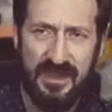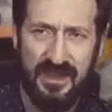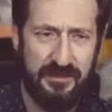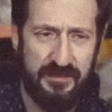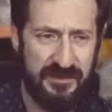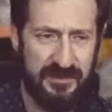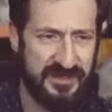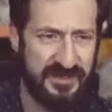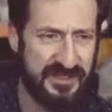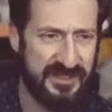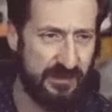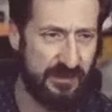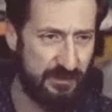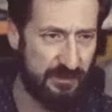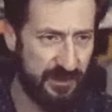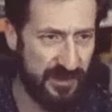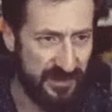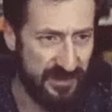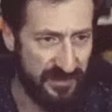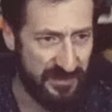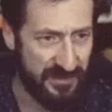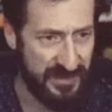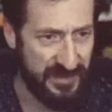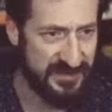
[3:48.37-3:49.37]
We just get rid
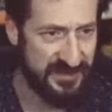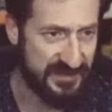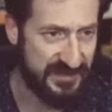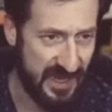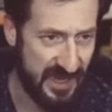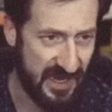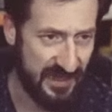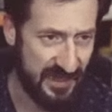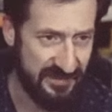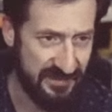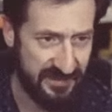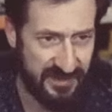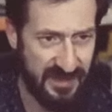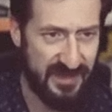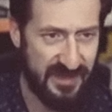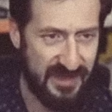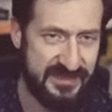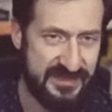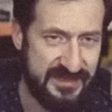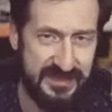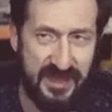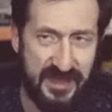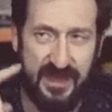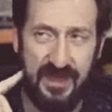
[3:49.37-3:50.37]
of this guy and the
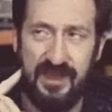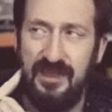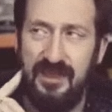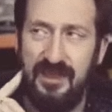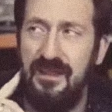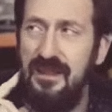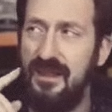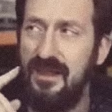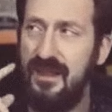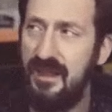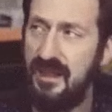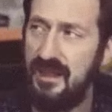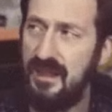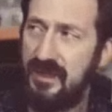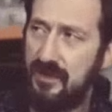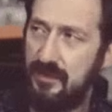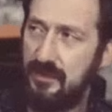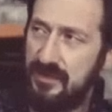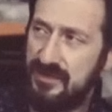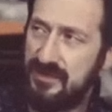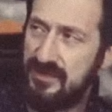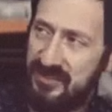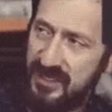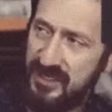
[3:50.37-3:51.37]
next guy.
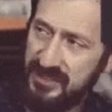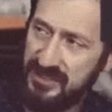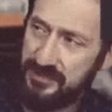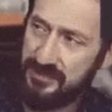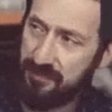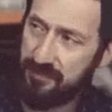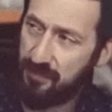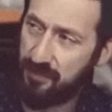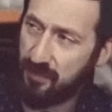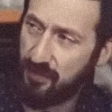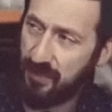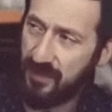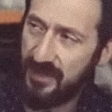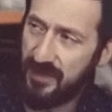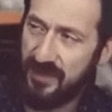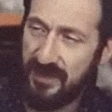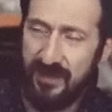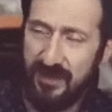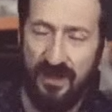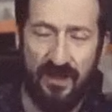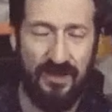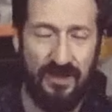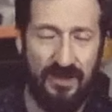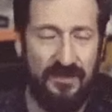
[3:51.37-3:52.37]
We just bring
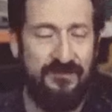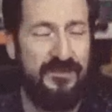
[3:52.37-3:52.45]
all the